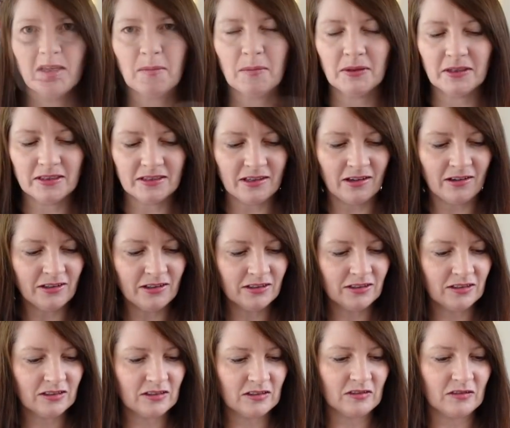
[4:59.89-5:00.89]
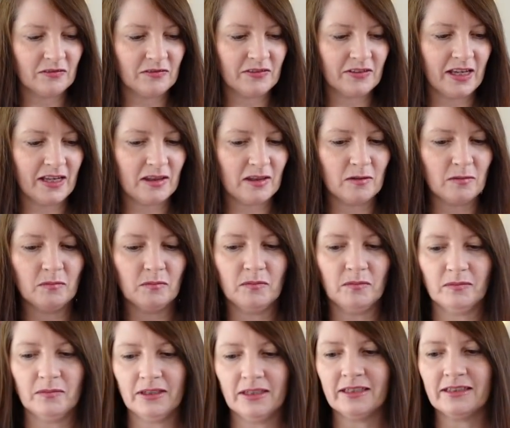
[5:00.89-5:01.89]
Yeah, but it's hard to sort of get
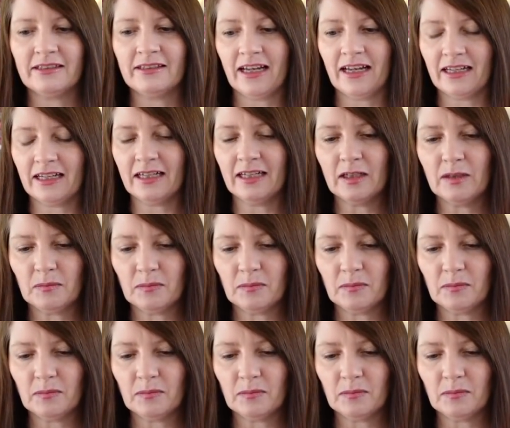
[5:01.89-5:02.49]
them exactly